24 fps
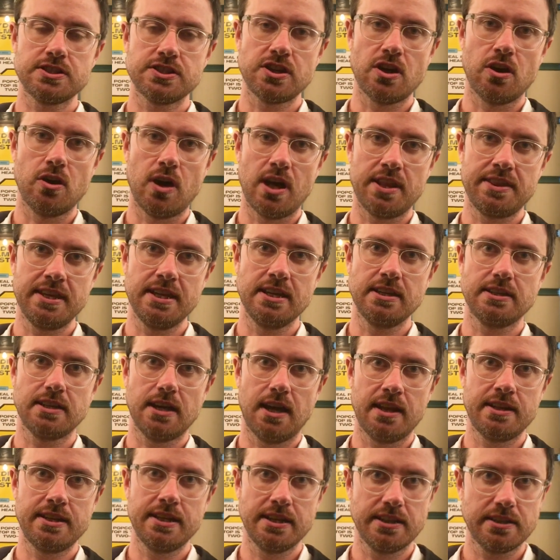So I think
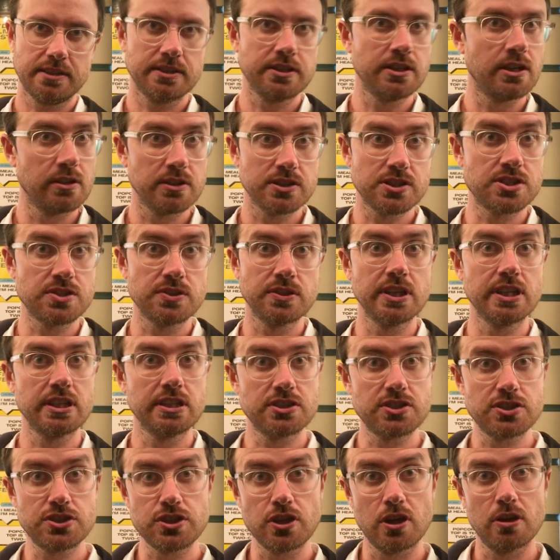it's doing
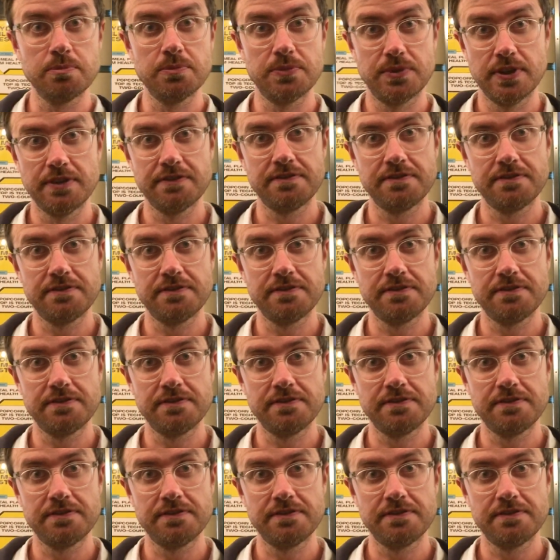its job. The